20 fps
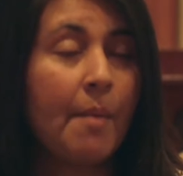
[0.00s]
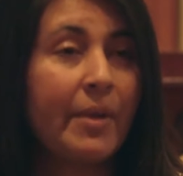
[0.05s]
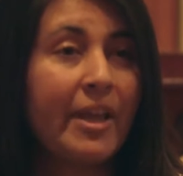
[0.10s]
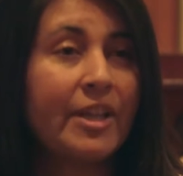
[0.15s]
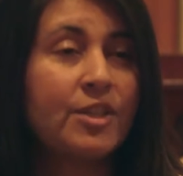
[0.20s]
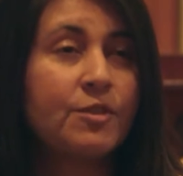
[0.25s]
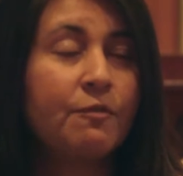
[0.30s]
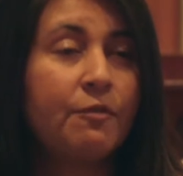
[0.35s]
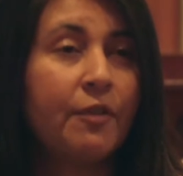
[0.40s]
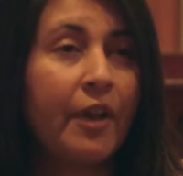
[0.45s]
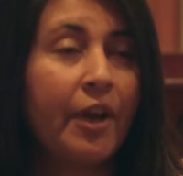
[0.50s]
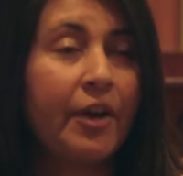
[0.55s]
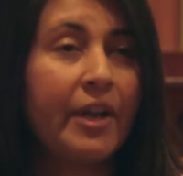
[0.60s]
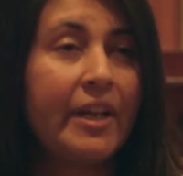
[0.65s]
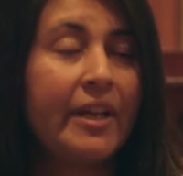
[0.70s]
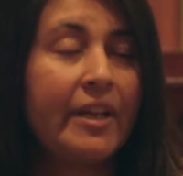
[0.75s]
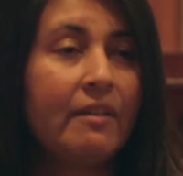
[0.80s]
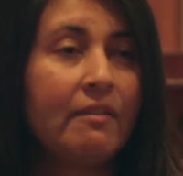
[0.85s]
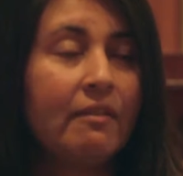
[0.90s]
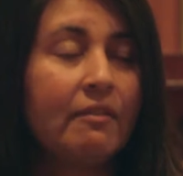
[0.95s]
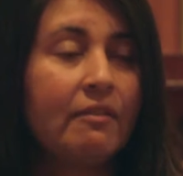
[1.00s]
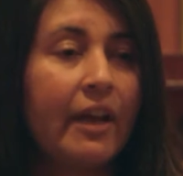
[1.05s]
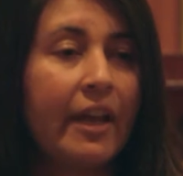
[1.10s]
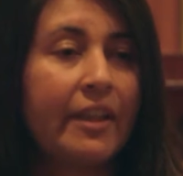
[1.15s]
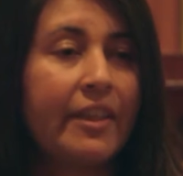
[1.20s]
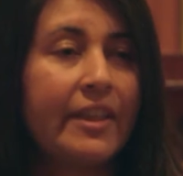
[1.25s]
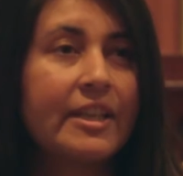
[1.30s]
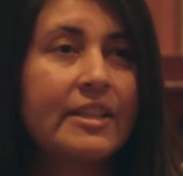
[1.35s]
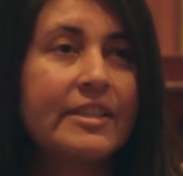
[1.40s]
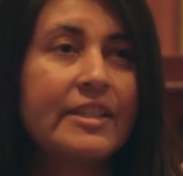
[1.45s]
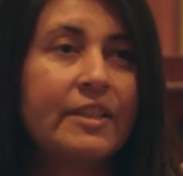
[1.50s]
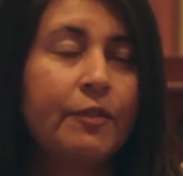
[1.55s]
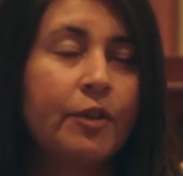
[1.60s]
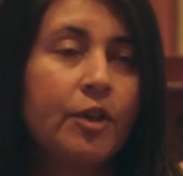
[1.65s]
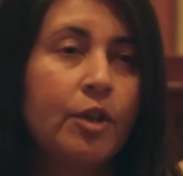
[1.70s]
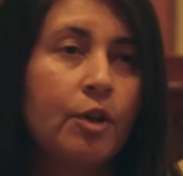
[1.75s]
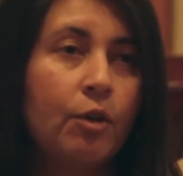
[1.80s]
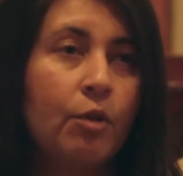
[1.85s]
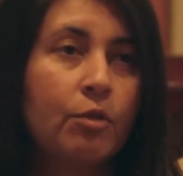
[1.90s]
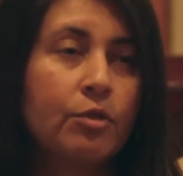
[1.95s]
It's very, I think,
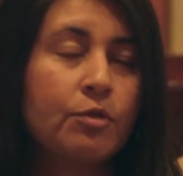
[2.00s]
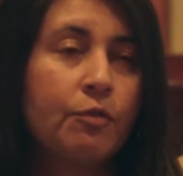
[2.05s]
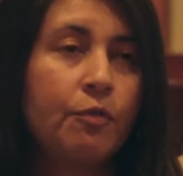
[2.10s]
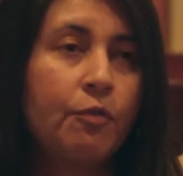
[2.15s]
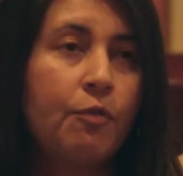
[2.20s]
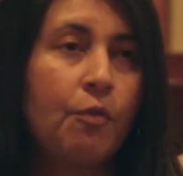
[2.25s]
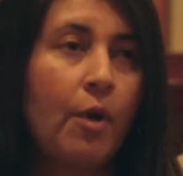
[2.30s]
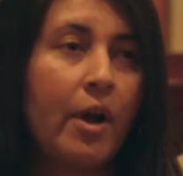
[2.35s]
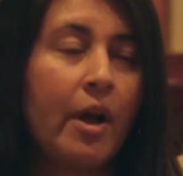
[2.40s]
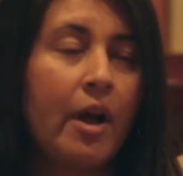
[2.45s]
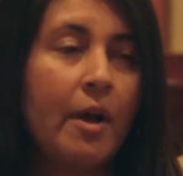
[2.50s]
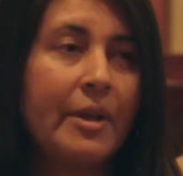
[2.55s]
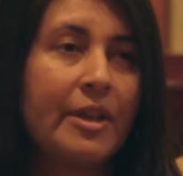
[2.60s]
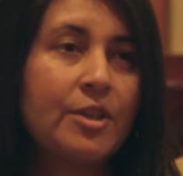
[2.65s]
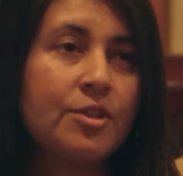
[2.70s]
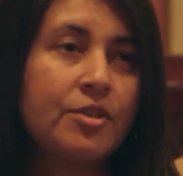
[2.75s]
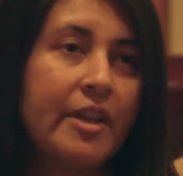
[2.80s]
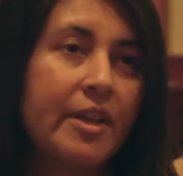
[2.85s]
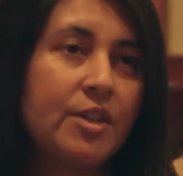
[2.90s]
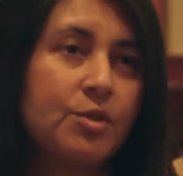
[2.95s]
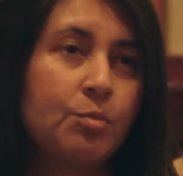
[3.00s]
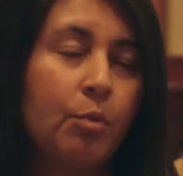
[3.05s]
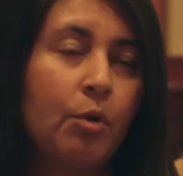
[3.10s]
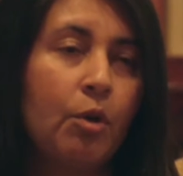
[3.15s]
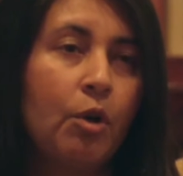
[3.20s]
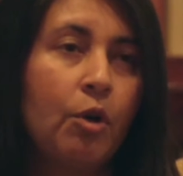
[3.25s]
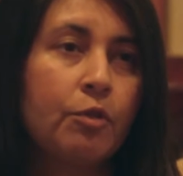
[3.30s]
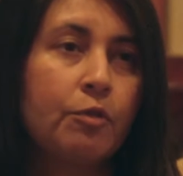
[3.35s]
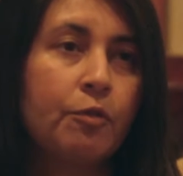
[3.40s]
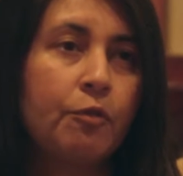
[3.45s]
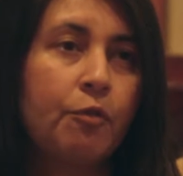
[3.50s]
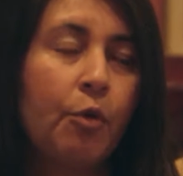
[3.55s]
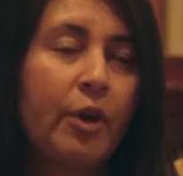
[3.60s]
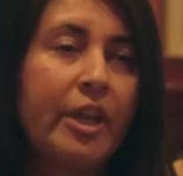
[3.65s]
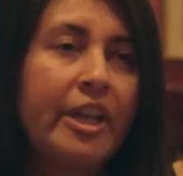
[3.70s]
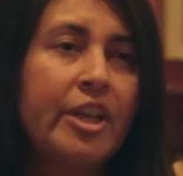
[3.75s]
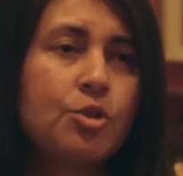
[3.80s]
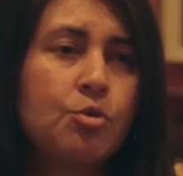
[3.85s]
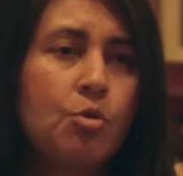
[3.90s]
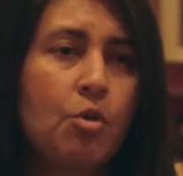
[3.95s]
difficult in today's world for
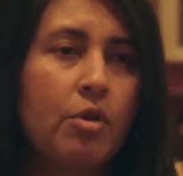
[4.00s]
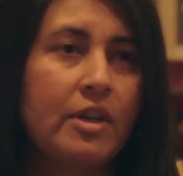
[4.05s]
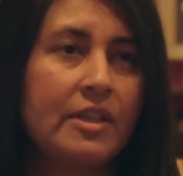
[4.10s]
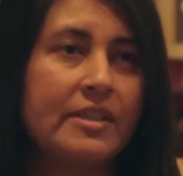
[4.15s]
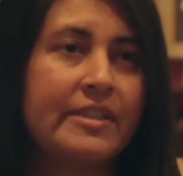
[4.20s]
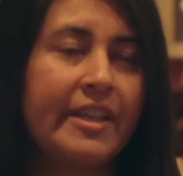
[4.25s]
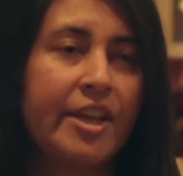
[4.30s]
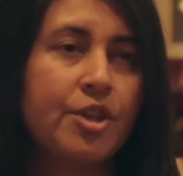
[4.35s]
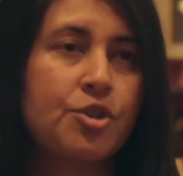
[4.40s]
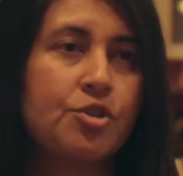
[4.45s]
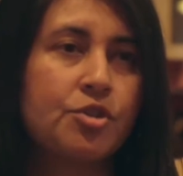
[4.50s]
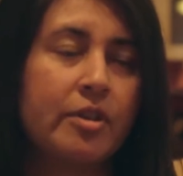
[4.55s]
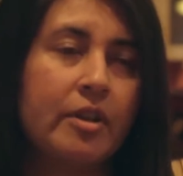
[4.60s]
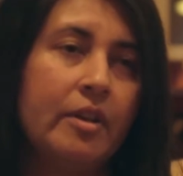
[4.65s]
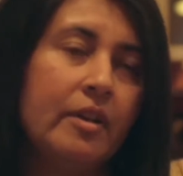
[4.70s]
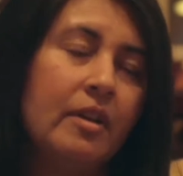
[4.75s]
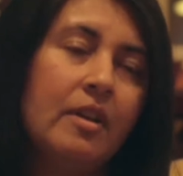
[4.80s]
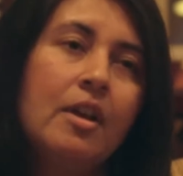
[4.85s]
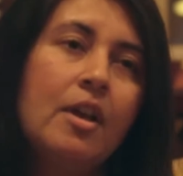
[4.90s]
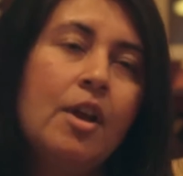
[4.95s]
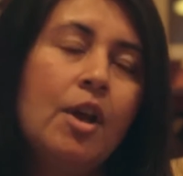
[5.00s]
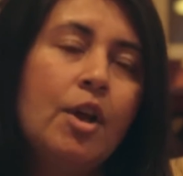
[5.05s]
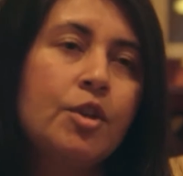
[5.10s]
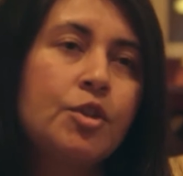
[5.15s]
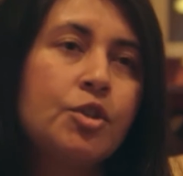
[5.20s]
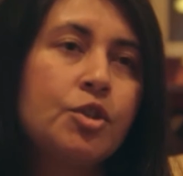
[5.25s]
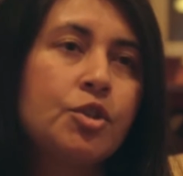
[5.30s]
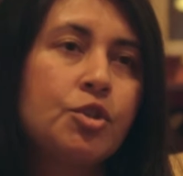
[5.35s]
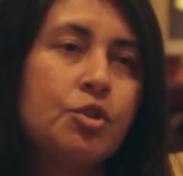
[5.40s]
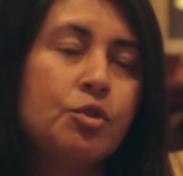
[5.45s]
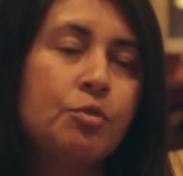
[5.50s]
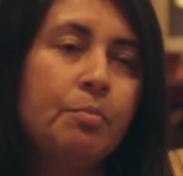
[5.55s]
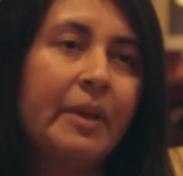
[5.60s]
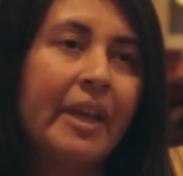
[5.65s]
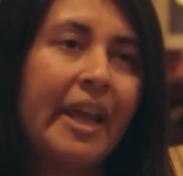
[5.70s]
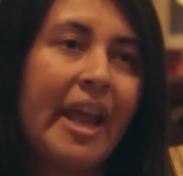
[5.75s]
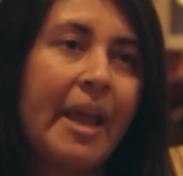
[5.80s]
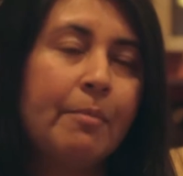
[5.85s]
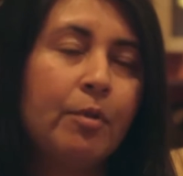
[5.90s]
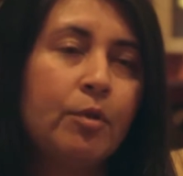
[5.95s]
each organization to
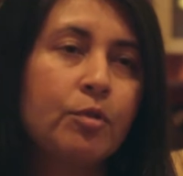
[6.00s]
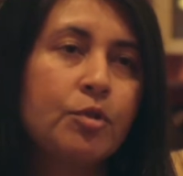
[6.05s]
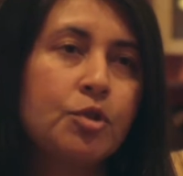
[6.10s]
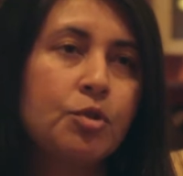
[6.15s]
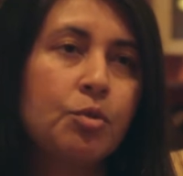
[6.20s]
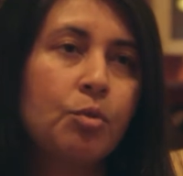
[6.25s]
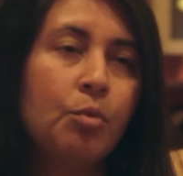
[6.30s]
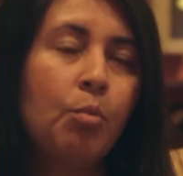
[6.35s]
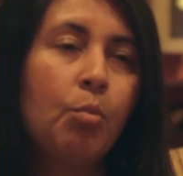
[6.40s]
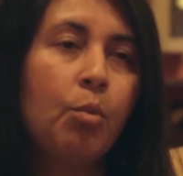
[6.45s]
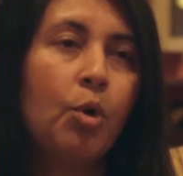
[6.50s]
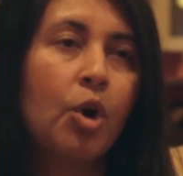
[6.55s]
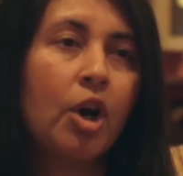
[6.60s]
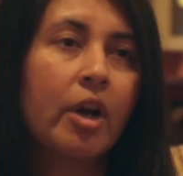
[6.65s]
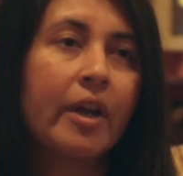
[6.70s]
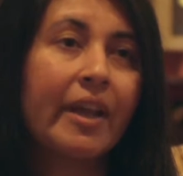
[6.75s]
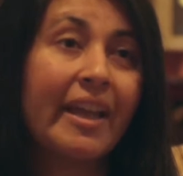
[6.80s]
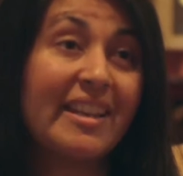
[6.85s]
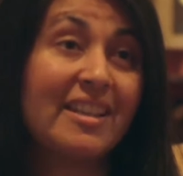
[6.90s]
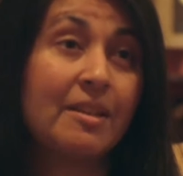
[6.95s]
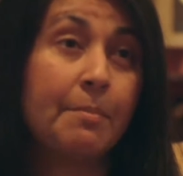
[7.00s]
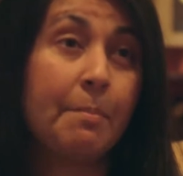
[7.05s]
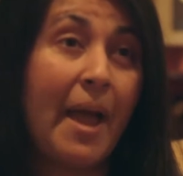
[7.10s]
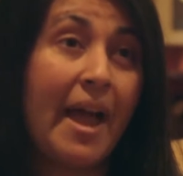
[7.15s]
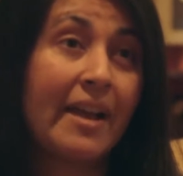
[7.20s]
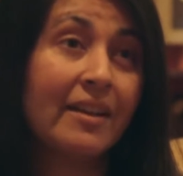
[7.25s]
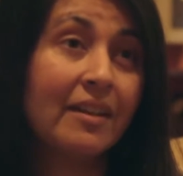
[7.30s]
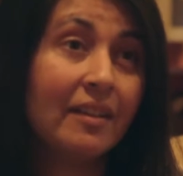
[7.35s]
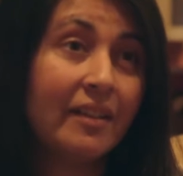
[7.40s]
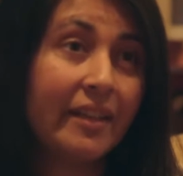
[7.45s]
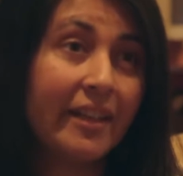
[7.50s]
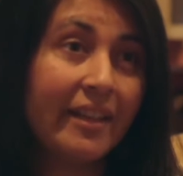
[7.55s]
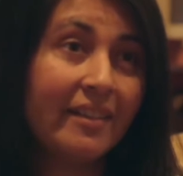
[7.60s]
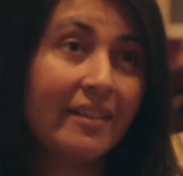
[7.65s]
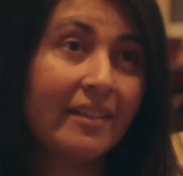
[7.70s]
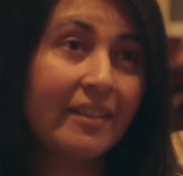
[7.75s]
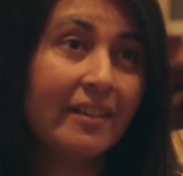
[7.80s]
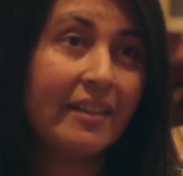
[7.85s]
be able to work independently.